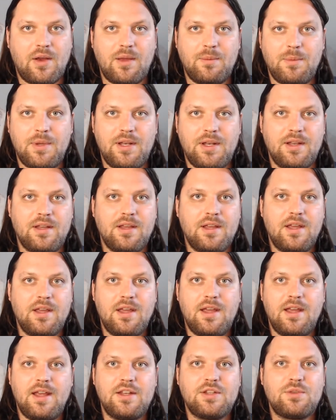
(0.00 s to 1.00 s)
I mean,
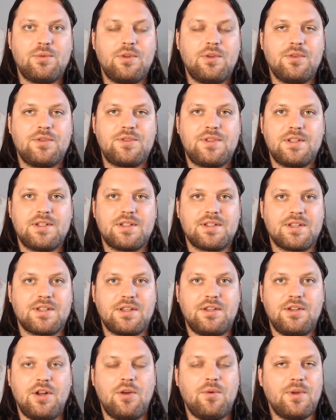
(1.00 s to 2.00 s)
it is one of those things. Is
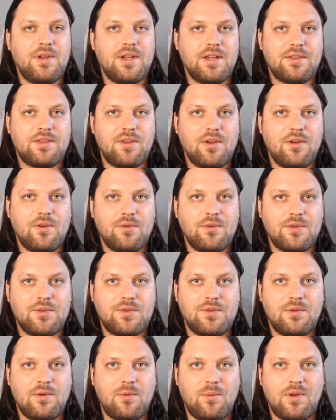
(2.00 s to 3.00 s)
like you don't get
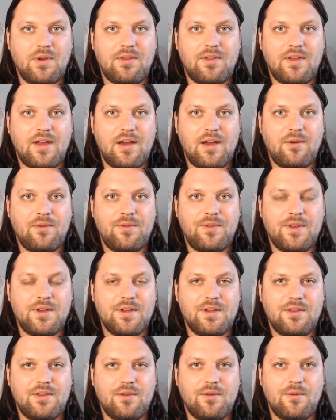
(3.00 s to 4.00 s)
those without
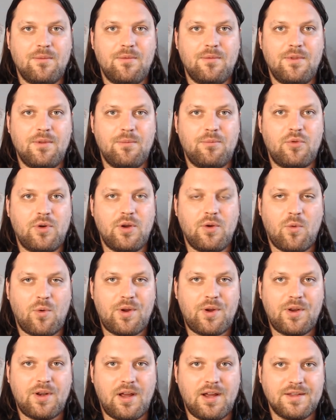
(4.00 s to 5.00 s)
the
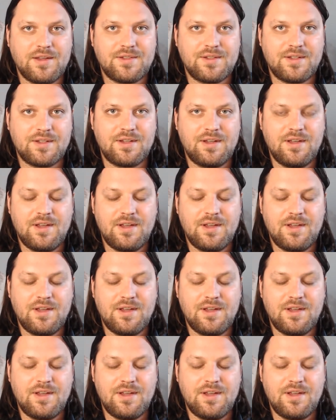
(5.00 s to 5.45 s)
pre-organizing